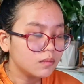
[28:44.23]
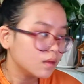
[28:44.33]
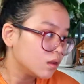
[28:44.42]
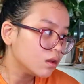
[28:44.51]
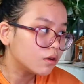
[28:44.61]

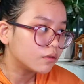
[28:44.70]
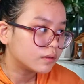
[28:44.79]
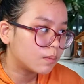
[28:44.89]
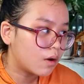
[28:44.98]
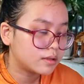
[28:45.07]
two of the
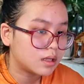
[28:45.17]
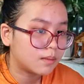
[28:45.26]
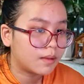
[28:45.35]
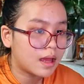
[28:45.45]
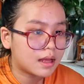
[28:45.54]
boys in
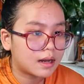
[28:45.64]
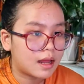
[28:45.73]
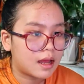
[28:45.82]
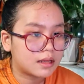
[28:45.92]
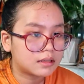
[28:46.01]
my
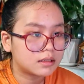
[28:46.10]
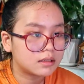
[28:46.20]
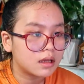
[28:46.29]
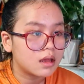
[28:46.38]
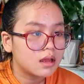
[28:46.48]
class,
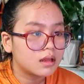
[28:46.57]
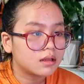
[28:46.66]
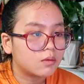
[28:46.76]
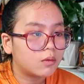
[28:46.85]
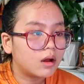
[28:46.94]

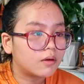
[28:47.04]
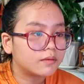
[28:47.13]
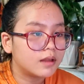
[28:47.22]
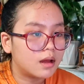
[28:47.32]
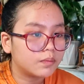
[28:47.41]
one of
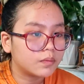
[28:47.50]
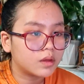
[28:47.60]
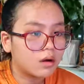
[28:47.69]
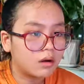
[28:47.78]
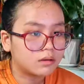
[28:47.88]
them
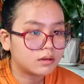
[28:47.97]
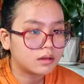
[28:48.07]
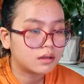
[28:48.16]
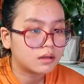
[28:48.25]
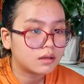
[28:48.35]
told
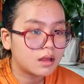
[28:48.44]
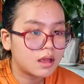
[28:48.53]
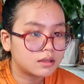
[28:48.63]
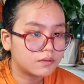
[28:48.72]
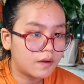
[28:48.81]

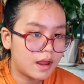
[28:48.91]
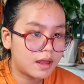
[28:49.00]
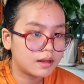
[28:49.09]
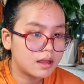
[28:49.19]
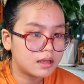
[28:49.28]
his
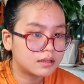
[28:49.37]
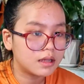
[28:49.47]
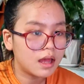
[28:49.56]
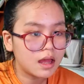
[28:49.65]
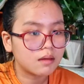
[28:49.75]
friend is,
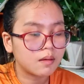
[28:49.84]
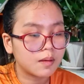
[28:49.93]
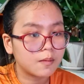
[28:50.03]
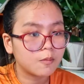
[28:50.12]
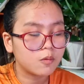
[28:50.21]

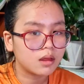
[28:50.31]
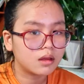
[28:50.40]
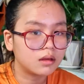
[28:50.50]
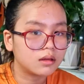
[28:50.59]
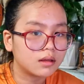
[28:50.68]
hey, we
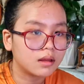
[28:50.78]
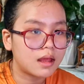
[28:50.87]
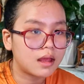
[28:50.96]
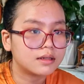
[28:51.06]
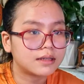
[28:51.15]
could
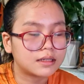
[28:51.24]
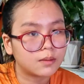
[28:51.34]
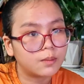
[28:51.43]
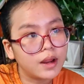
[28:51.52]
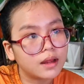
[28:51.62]
take this as a
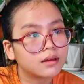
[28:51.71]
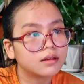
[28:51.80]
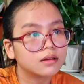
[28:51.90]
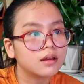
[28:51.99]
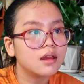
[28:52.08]

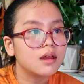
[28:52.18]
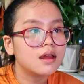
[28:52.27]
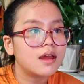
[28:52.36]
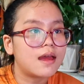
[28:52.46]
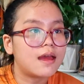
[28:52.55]
prank.
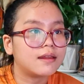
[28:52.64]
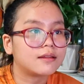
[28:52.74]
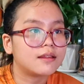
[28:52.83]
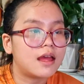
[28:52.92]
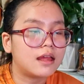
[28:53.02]

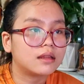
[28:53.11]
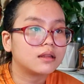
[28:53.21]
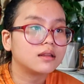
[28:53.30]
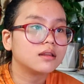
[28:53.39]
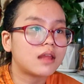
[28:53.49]
And
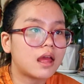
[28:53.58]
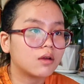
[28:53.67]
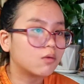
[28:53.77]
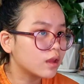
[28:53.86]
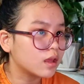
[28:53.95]
then they
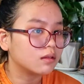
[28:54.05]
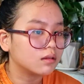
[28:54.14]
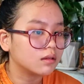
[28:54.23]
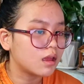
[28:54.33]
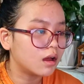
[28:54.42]

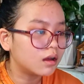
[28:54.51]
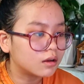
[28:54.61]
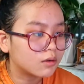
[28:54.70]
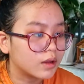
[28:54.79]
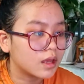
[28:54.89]
all
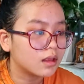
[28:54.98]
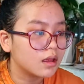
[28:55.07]
agree.